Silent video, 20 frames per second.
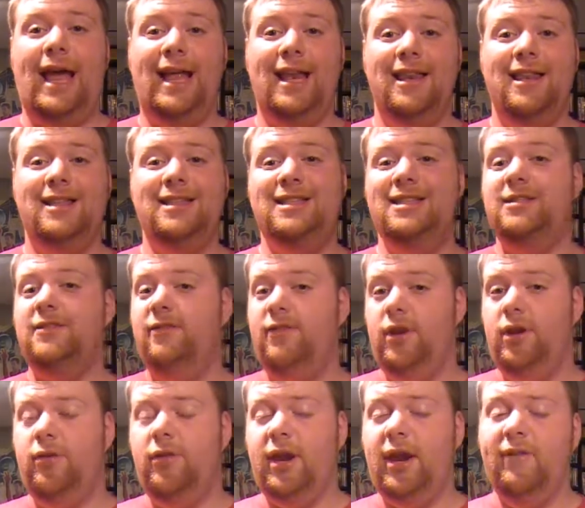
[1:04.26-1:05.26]
and this is a
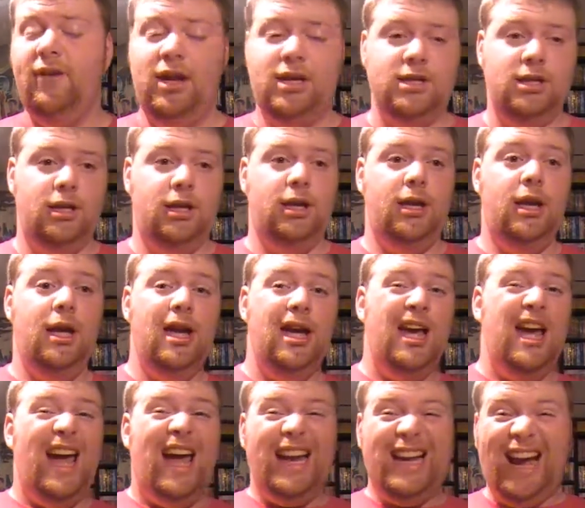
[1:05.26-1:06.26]
video that I've actually
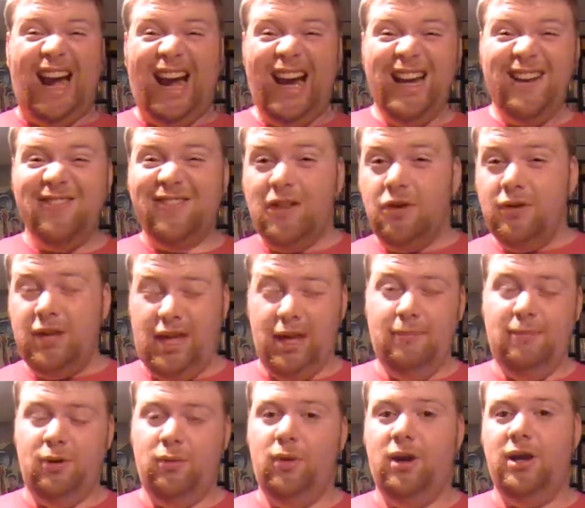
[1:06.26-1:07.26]
kind of
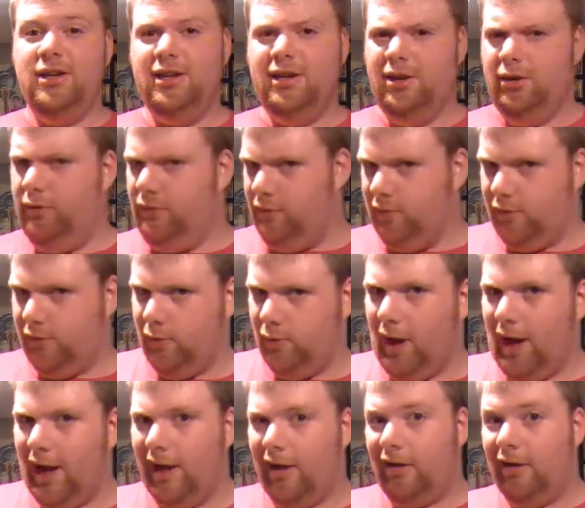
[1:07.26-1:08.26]
low-key been wanting to do for a
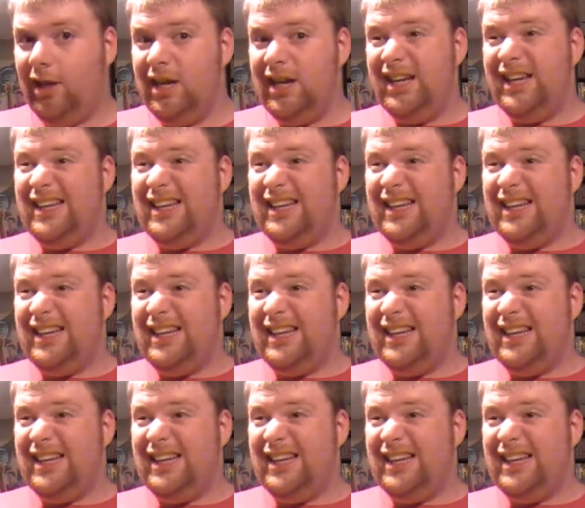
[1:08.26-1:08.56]
while.